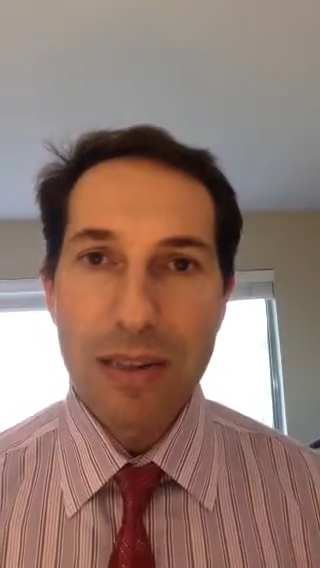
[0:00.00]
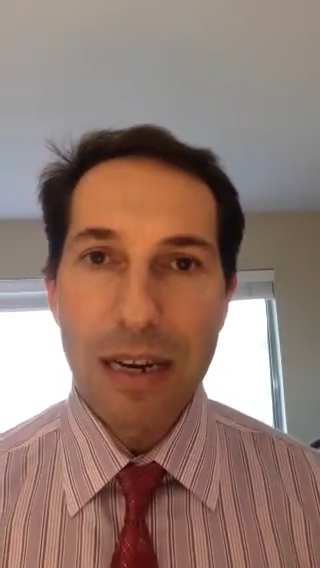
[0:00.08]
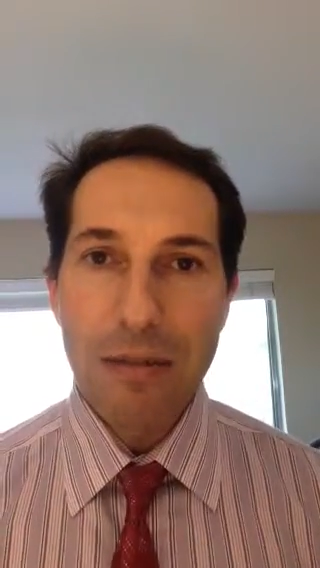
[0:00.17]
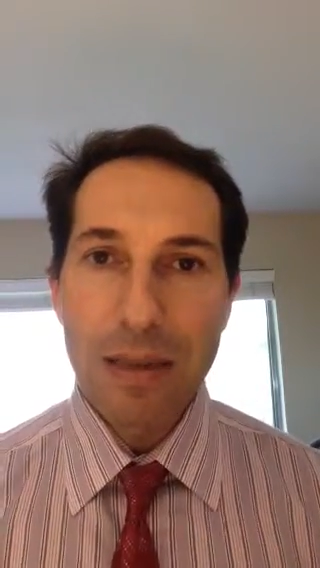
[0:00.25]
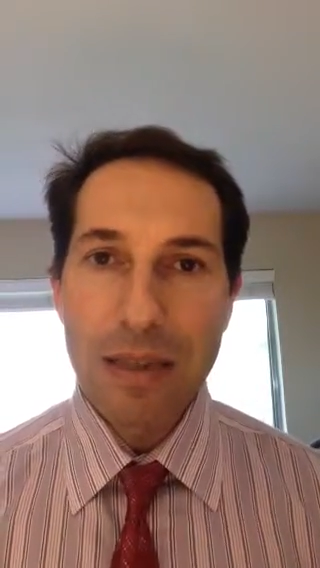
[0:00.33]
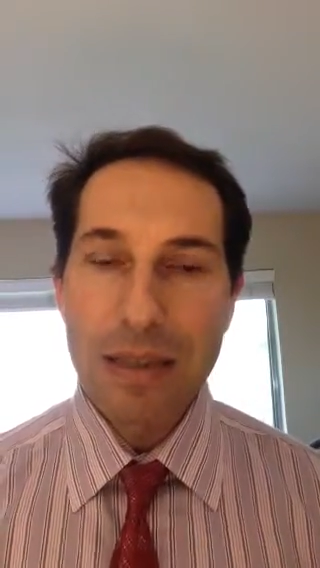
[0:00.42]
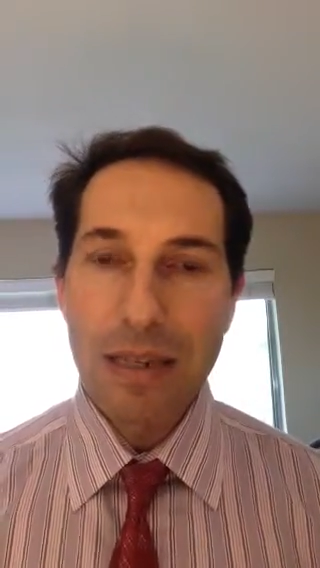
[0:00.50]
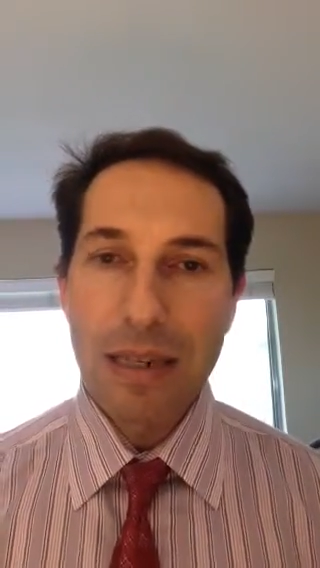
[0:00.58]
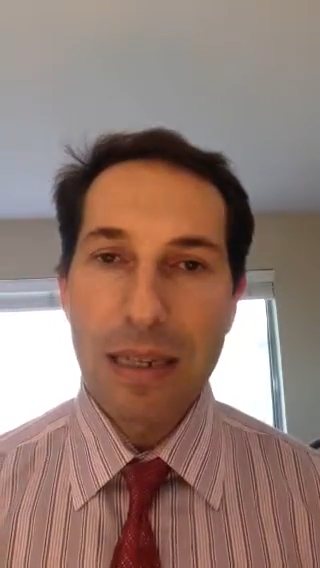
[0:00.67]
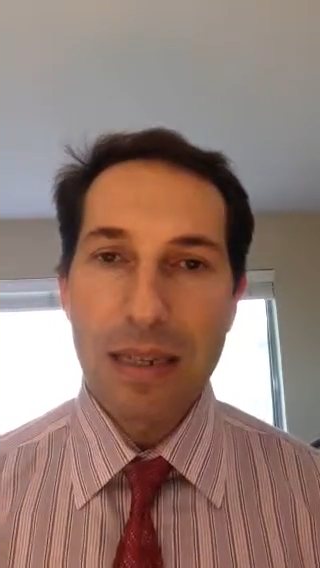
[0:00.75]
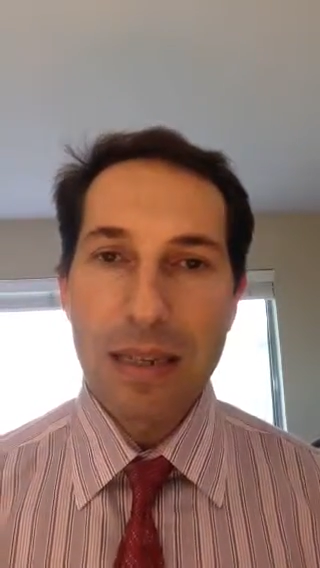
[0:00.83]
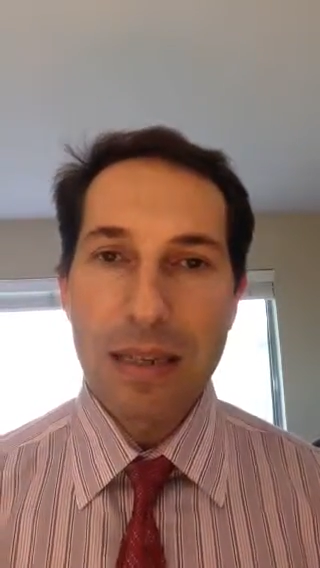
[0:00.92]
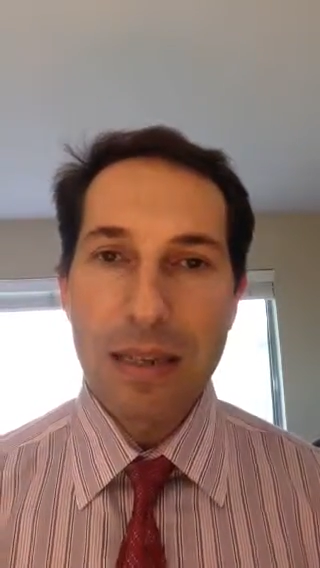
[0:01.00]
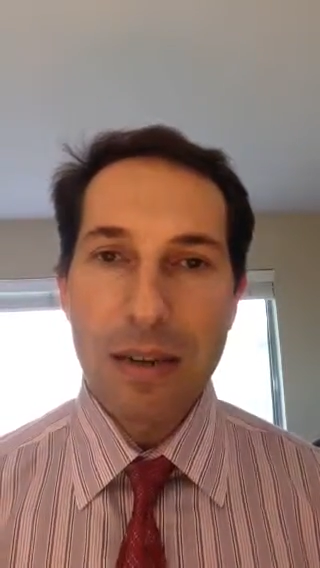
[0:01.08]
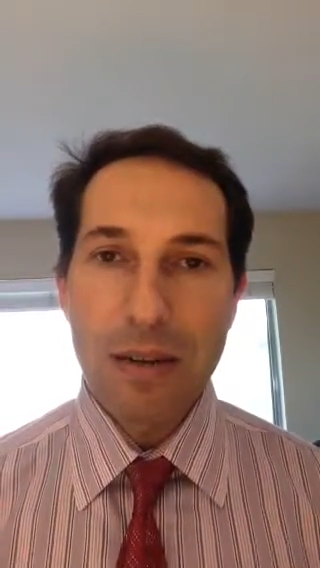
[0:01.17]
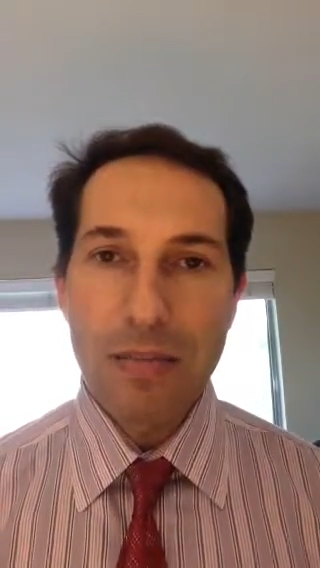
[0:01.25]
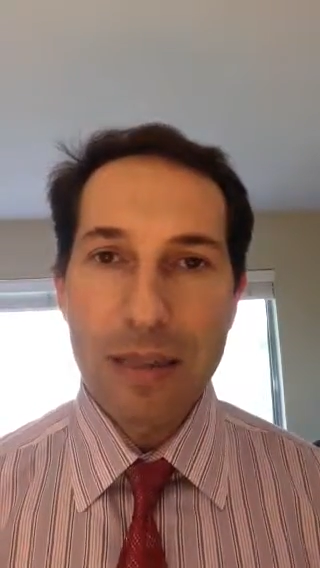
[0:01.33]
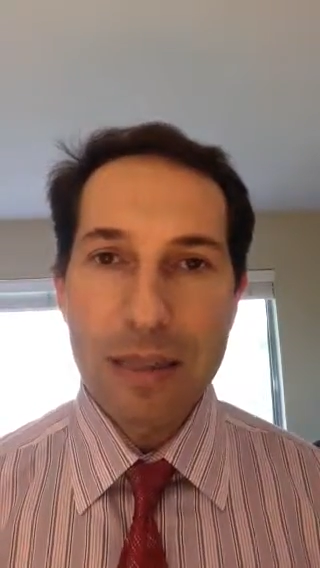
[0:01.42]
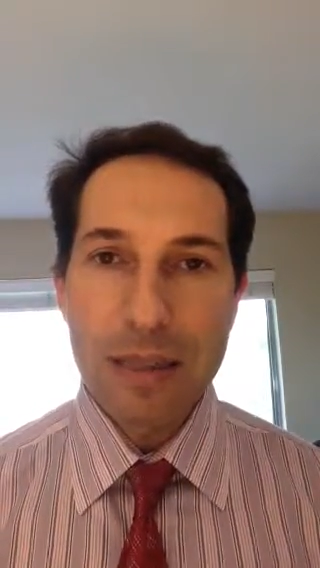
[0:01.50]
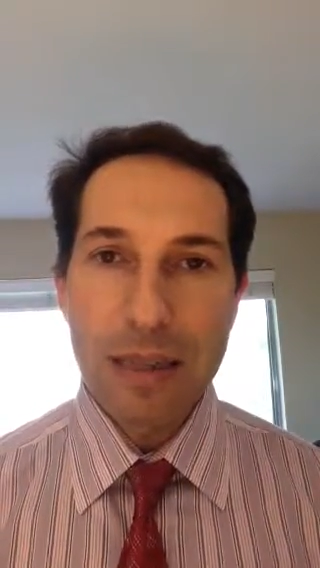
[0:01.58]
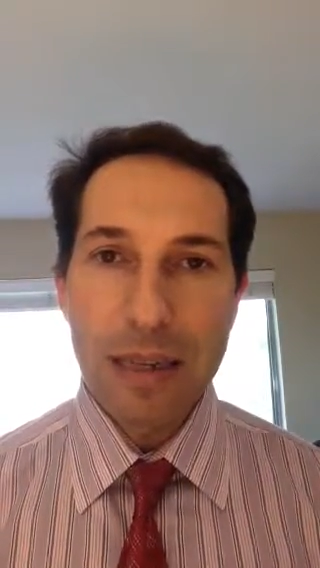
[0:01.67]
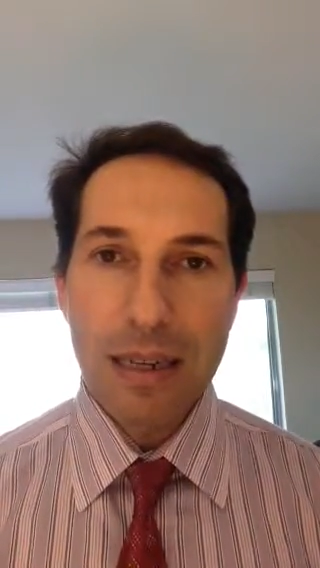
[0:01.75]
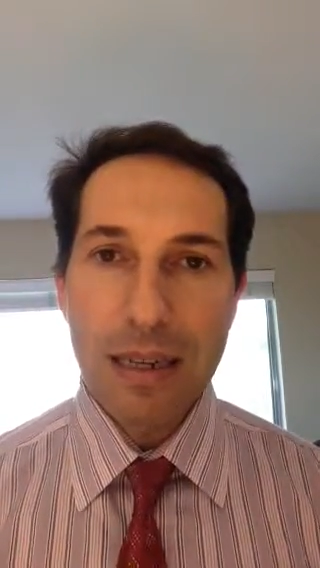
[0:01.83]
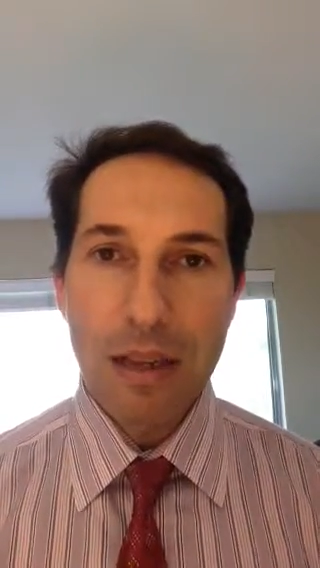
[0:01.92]
that I've been studying these therapies
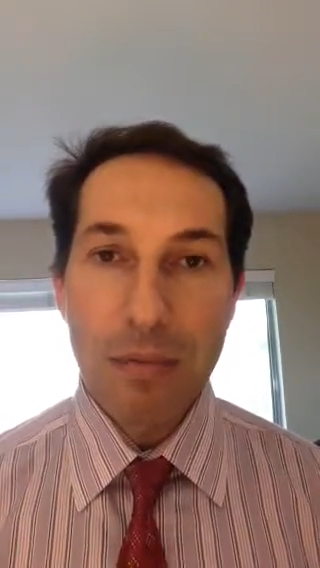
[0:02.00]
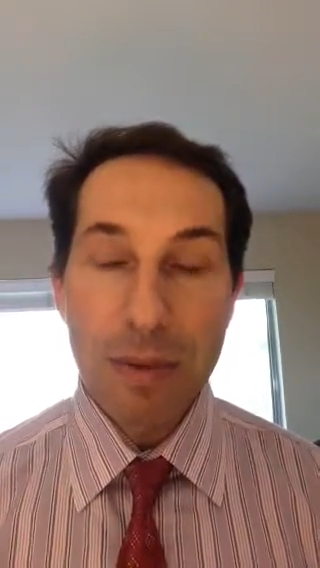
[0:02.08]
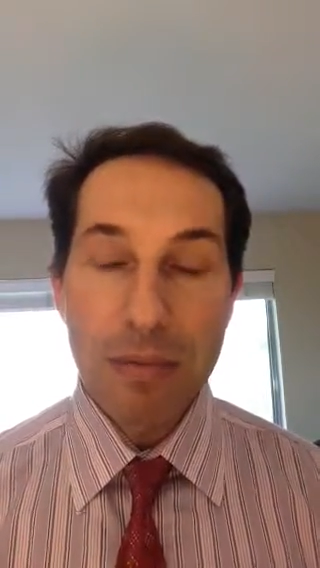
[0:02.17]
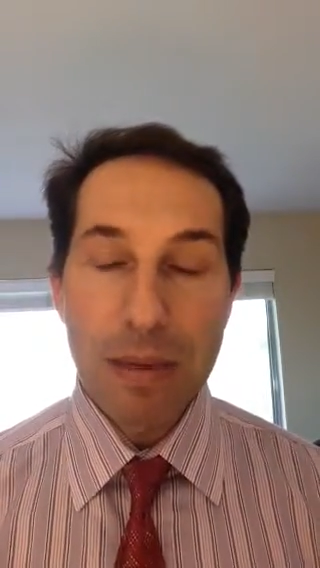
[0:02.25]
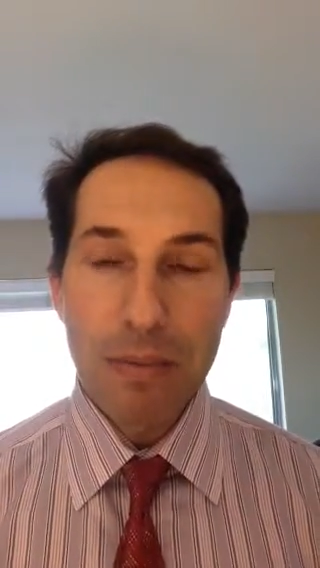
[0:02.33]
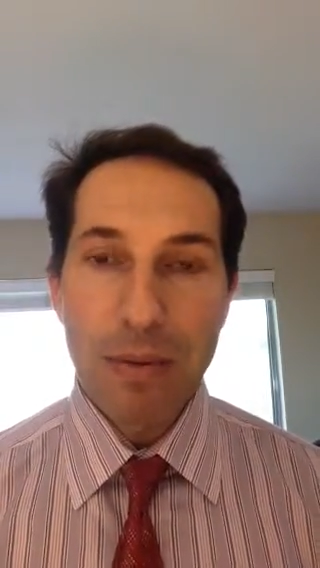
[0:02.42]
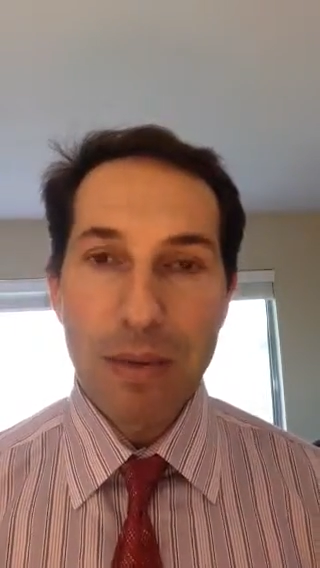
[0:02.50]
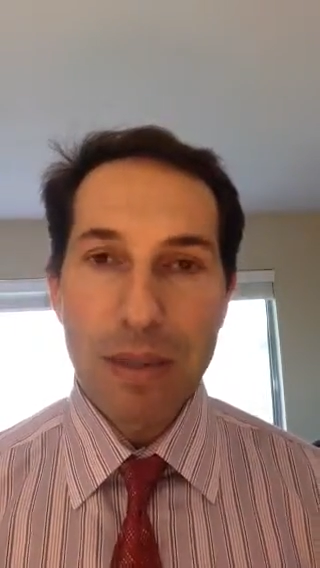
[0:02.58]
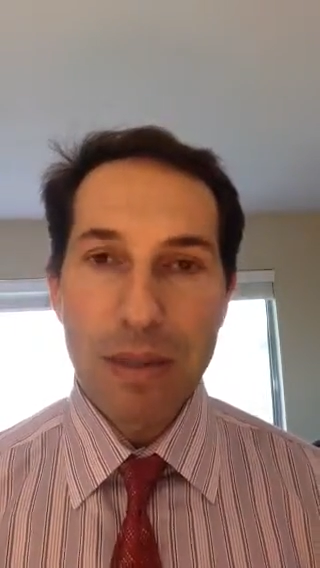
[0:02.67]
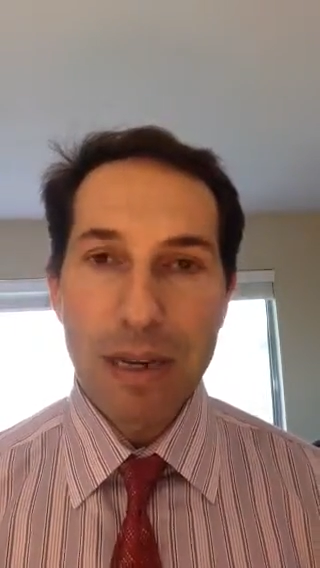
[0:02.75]
and helping people with